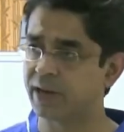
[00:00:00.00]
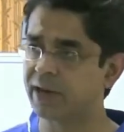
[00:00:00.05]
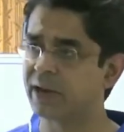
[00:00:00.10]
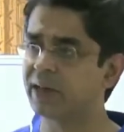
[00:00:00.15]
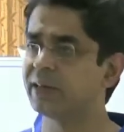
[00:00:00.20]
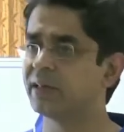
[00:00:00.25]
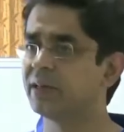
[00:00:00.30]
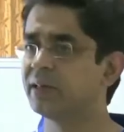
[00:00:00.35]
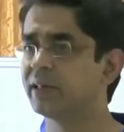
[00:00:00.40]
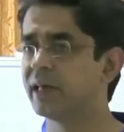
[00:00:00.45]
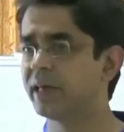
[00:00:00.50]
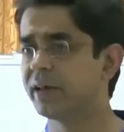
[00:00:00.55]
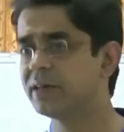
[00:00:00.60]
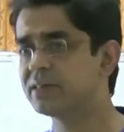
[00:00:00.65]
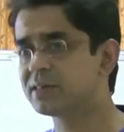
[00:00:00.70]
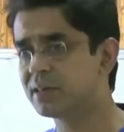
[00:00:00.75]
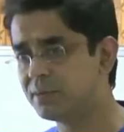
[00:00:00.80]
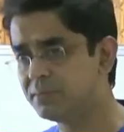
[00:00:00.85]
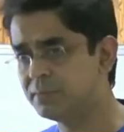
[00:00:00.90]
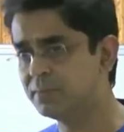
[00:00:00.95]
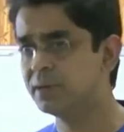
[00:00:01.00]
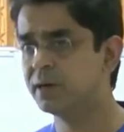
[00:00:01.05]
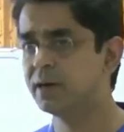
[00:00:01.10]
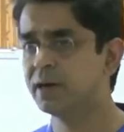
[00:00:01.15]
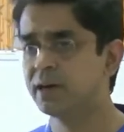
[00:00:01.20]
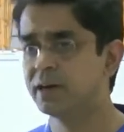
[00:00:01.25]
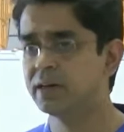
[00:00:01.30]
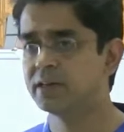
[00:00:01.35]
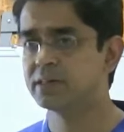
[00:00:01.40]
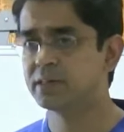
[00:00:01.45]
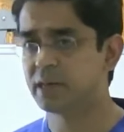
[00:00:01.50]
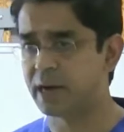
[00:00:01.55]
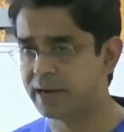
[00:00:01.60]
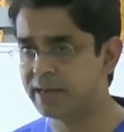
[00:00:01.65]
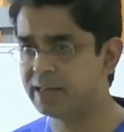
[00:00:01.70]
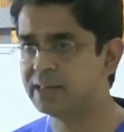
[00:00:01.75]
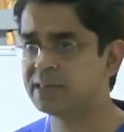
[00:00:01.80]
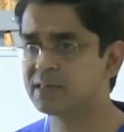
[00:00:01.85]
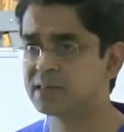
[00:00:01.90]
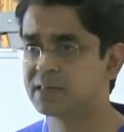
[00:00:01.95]
And I think there is some
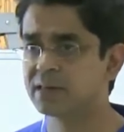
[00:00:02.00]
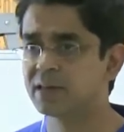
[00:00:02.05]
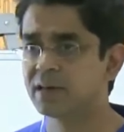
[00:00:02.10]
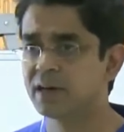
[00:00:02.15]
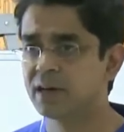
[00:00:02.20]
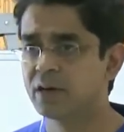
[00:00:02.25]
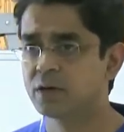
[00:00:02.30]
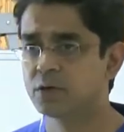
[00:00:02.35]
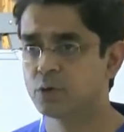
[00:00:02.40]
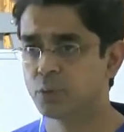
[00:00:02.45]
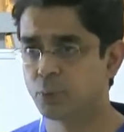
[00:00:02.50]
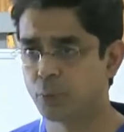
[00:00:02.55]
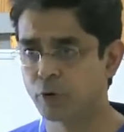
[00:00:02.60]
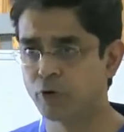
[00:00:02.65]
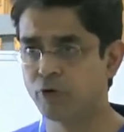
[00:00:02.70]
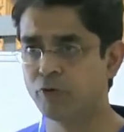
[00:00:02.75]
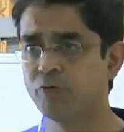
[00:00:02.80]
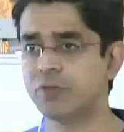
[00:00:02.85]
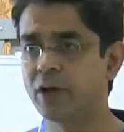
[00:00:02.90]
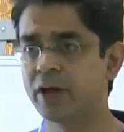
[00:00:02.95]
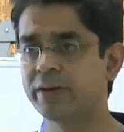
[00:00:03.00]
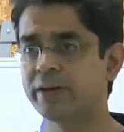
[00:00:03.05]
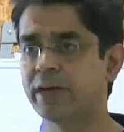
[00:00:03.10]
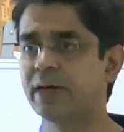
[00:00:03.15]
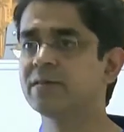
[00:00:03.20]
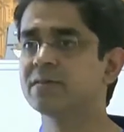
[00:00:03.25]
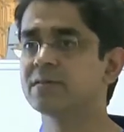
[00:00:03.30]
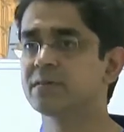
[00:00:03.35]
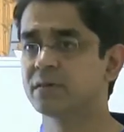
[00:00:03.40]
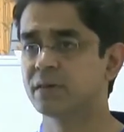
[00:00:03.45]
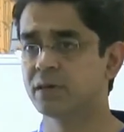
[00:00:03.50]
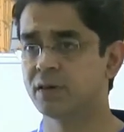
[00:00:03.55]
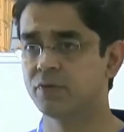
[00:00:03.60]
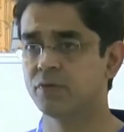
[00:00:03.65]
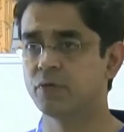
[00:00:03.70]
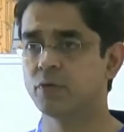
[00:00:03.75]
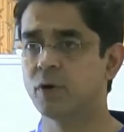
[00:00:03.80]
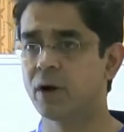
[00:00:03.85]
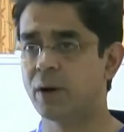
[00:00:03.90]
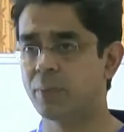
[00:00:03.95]
science to prove that yes,
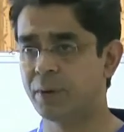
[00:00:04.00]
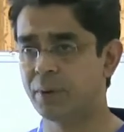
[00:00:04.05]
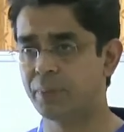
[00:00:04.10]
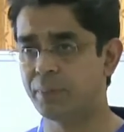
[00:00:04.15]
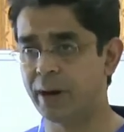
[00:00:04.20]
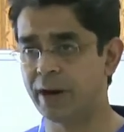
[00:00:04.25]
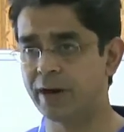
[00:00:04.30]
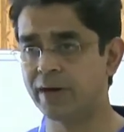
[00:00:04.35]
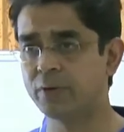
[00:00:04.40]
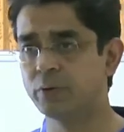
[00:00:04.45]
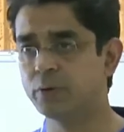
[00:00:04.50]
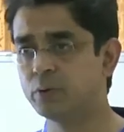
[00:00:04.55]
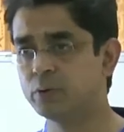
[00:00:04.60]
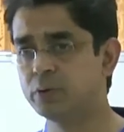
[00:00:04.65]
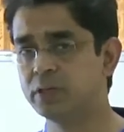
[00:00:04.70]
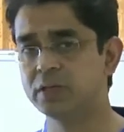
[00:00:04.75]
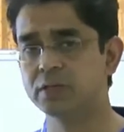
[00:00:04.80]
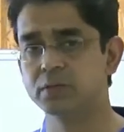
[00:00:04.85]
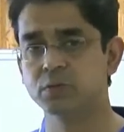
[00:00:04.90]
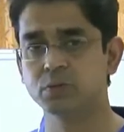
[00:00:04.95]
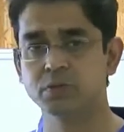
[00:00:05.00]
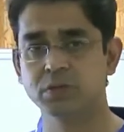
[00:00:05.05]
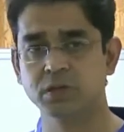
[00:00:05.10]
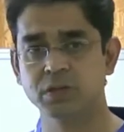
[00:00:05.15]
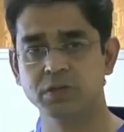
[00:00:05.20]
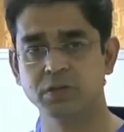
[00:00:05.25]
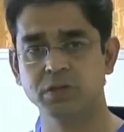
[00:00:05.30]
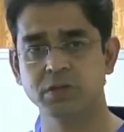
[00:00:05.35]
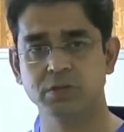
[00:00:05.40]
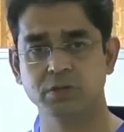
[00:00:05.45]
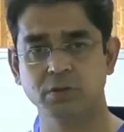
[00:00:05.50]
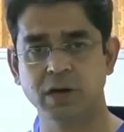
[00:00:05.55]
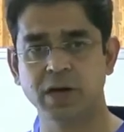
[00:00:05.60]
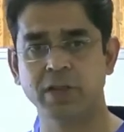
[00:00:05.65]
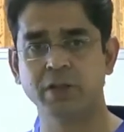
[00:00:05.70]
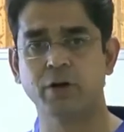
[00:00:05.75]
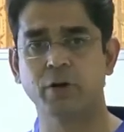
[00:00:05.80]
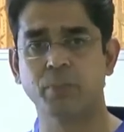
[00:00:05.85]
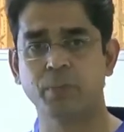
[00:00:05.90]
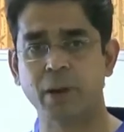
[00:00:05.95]
if you are prepared to do these two surgeries
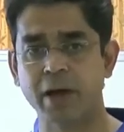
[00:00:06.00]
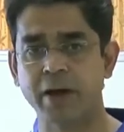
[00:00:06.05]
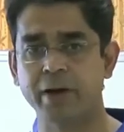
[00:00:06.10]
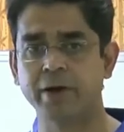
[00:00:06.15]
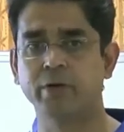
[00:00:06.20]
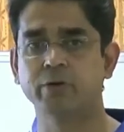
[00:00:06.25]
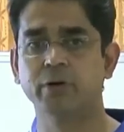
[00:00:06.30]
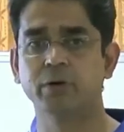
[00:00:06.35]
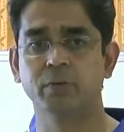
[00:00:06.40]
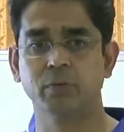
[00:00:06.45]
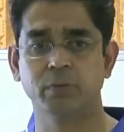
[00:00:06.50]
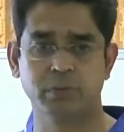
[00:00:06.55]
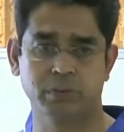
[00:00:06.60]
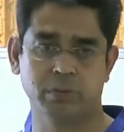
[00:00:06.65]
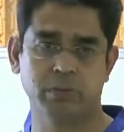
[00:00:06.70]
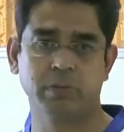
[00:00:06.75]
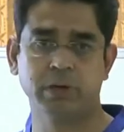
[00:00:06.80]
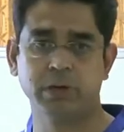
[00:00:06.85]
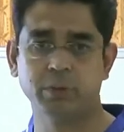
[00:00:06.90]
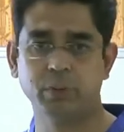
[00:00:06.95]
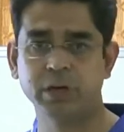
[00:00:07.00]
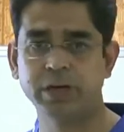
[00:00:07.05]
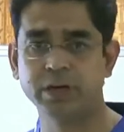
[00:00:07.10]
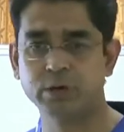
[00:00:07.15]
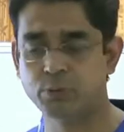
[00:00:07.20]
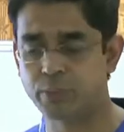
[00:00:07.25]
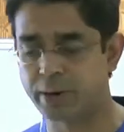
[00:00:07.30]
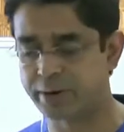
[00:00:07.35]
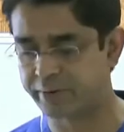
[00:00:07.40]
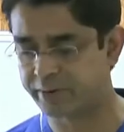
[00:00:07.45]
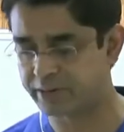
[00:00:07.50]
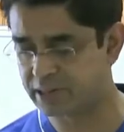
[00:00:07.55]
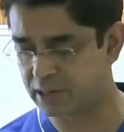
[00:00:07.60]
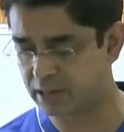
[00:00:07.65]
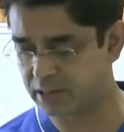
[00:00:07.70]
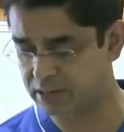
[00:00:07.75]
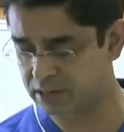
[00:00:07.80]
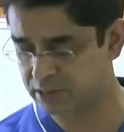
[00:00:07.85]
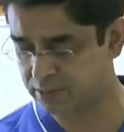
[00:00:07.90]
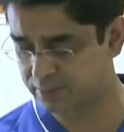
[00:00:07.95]
together or plan it out, it will lead to better
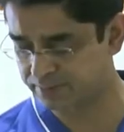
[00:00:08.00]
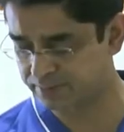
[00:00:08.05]
results.